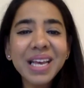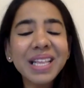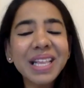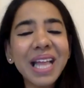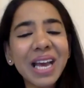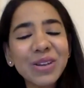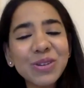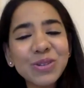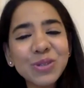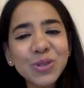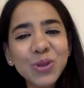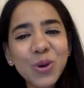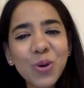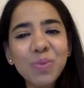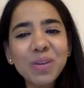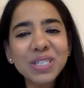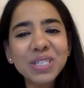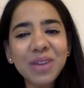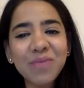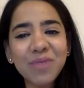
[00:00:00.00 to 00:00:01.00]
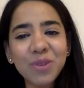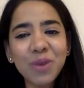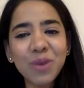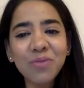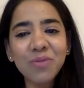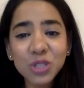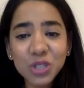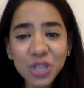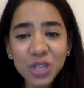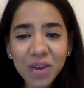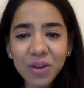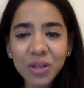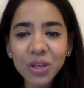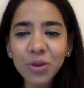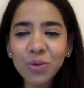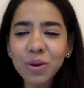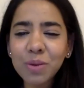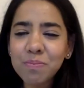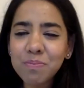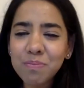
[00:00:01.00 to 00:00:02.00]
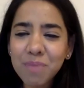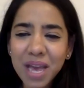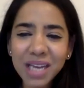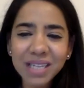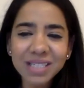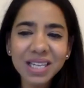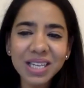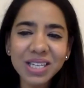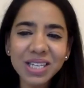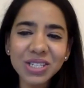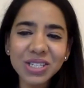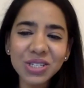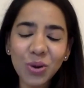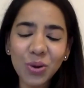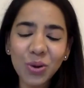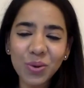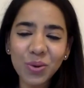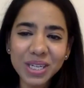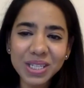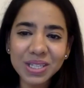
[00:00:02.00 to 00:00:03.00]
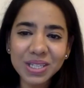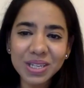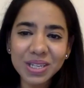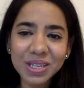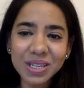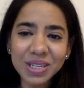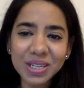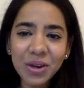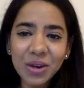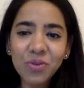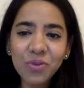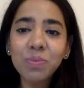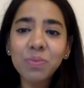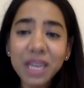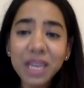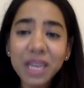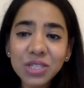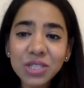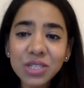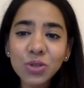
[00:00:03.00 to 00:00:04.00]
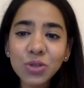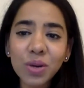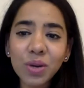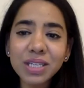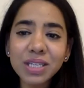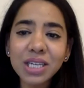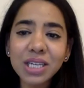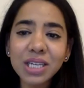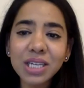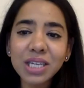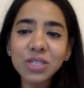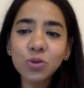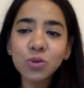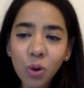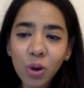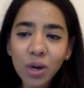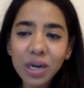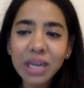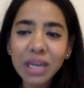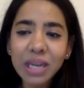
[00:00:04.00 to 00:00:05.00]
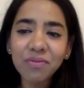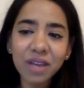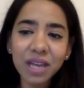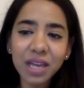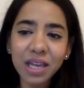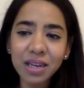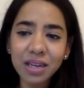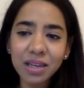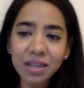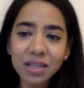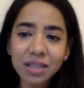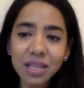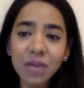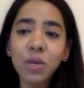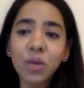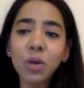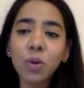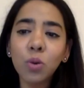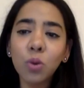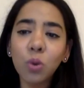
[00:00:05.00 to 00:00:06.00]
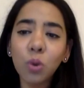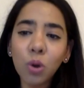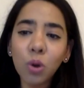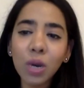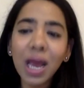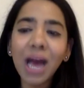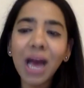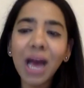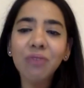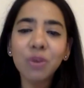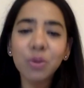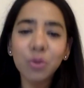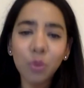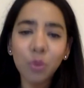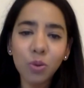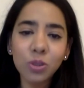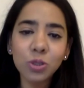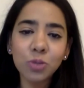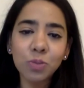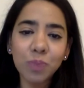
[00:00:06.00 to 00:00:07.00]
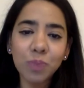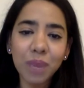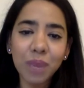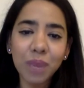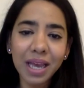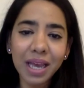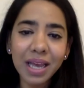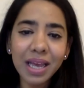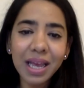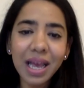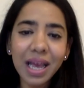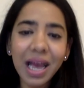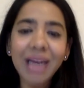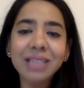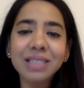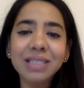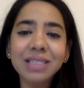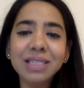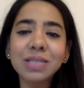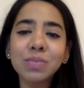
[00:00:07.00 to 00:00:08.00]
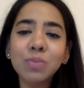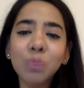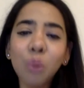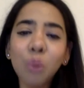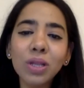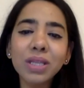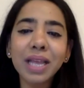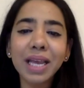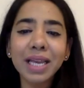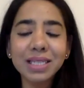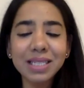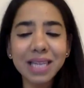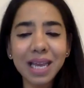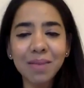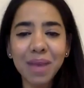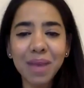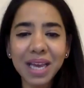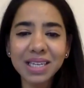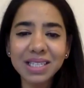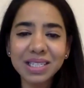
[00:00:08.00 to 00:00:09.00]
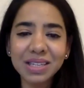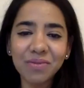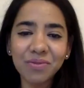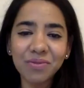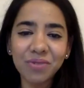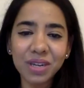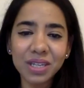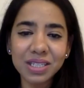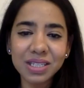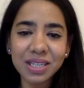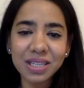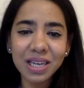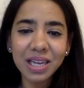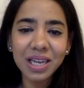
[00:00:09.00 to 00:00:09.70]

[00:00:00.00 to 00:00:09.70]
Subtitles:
Thank you so much, everyone, for sharing your amazing stories. From these stories, I strongly feel that we all have a role to play, and it's the small things that make a difference.